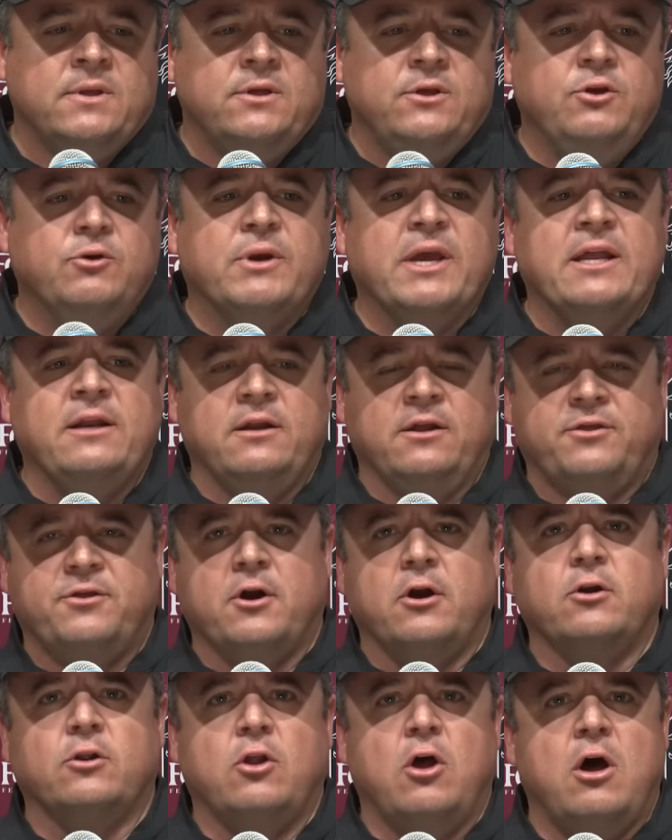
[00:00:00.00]
You get into
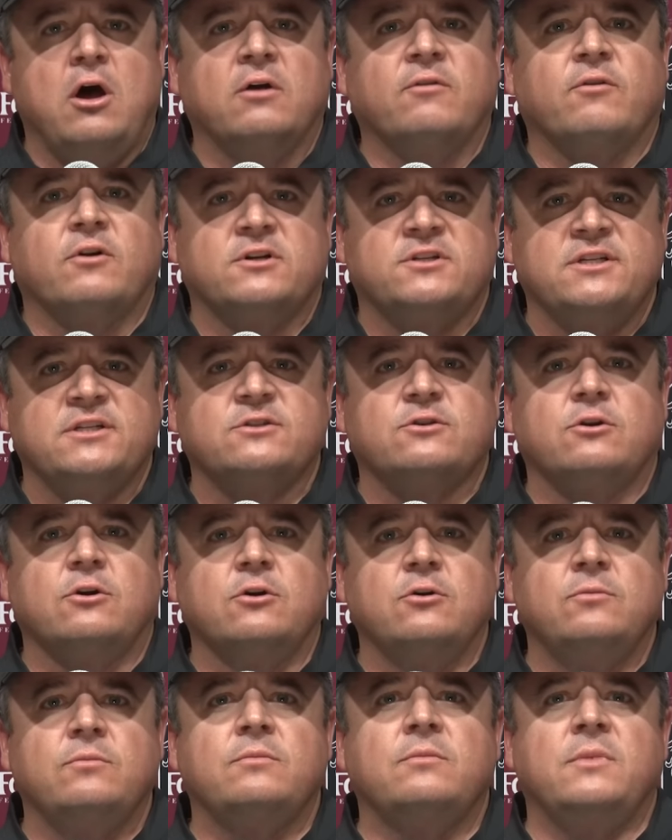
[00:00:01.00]
third and long versus
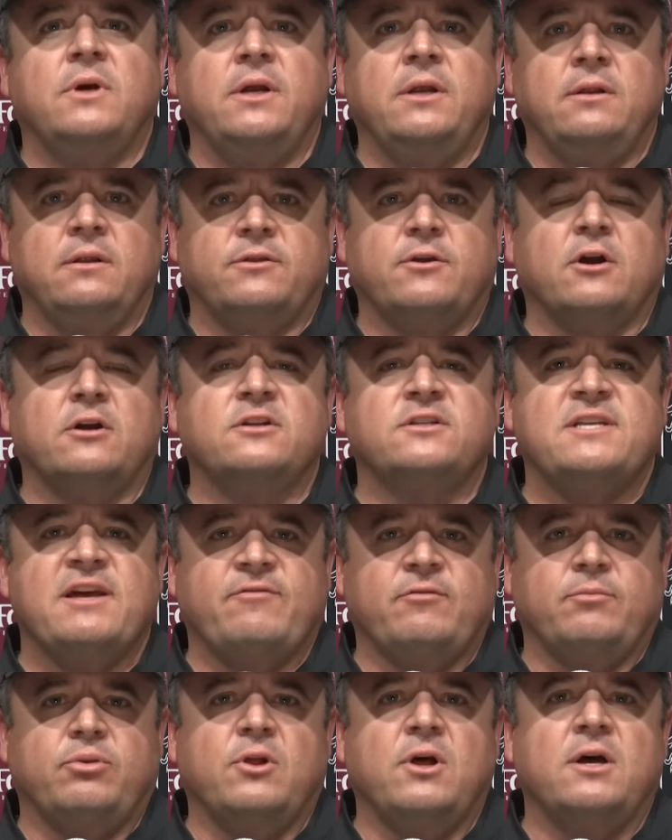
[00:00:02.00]
group, and third and
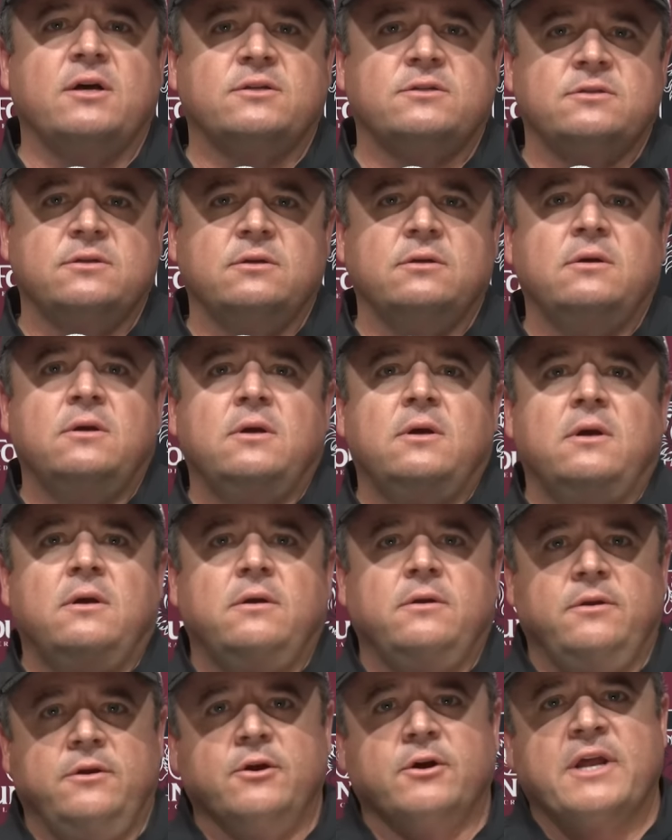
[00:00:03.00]
seven plus,
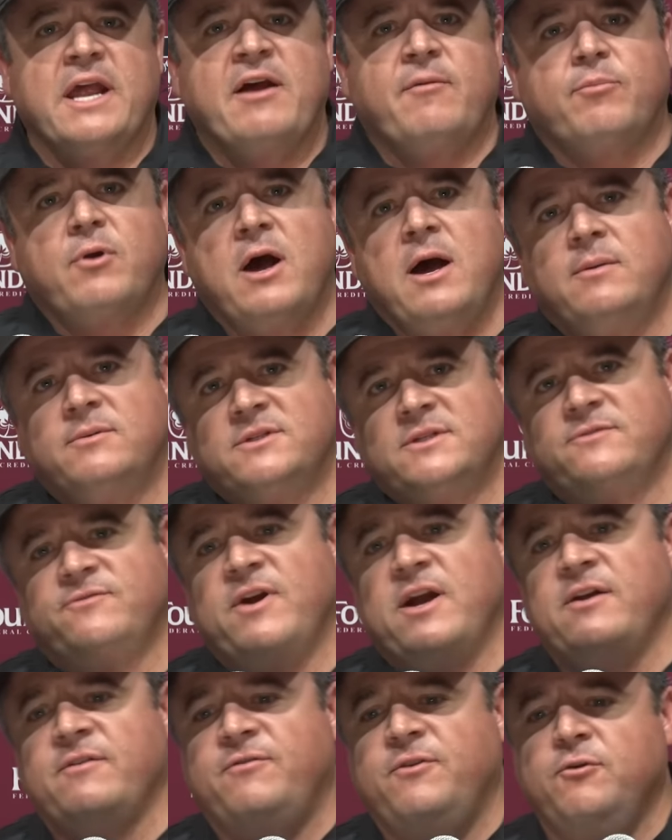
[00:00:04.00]
you're gonna have problems. There's
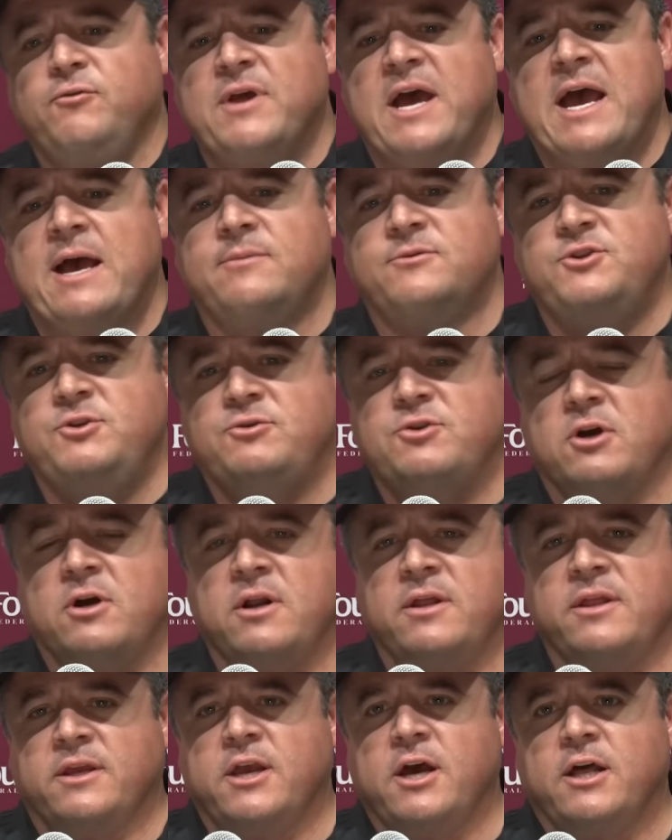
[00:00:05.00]
very few times you turn
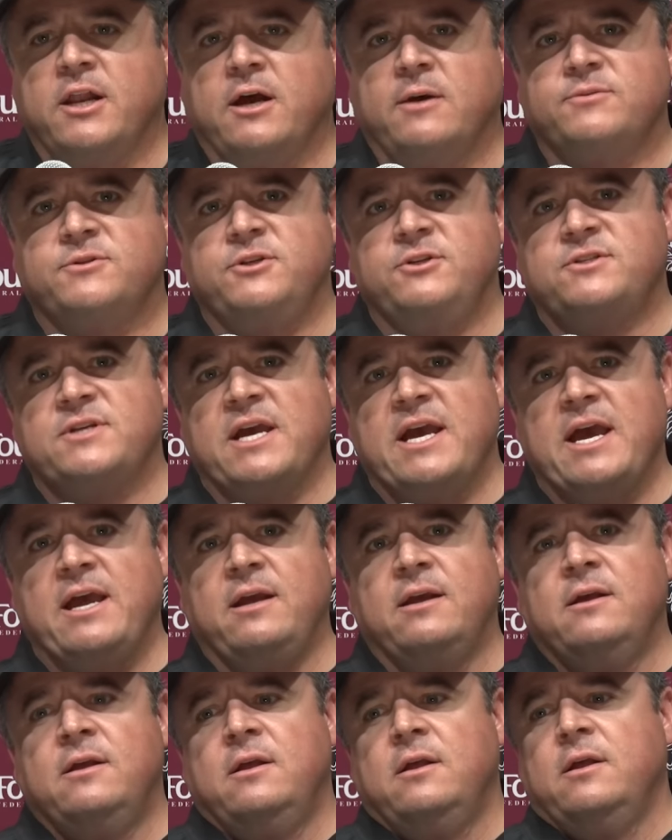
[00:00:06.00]
cut ups and you say, "Hey,
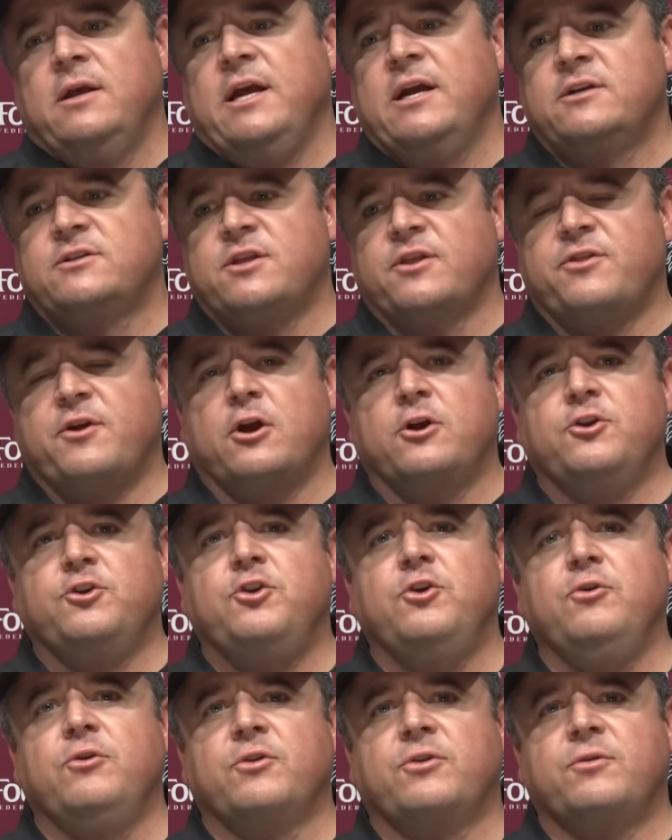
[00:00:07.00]
here's the third and
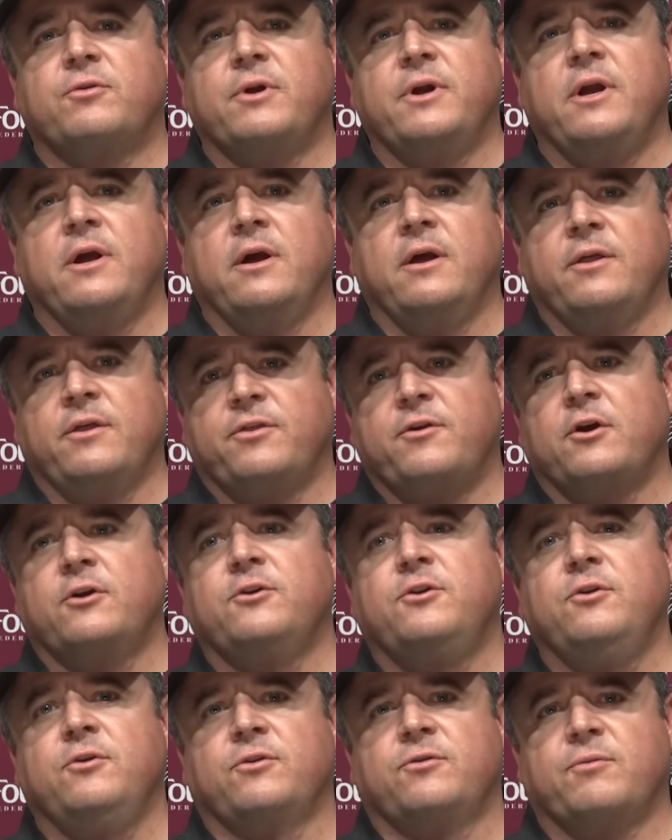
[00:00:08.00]
2-3, the third
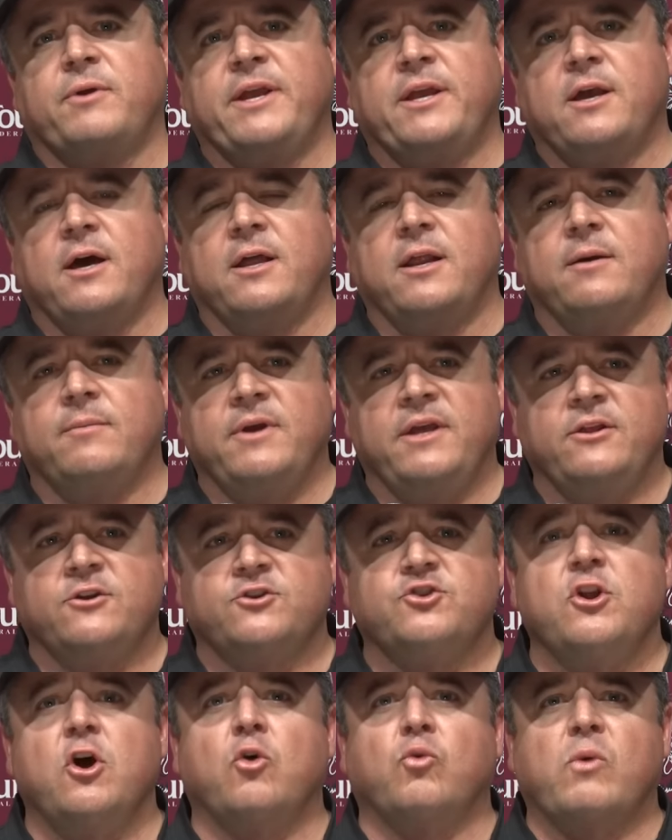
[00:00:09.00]
and 2-3 cut up," and
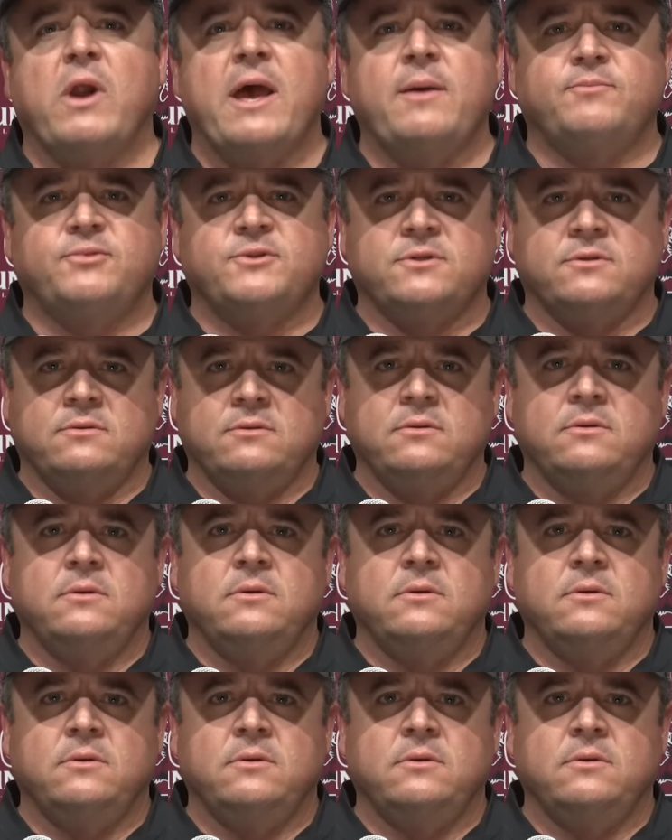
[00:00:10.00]
there's no reps.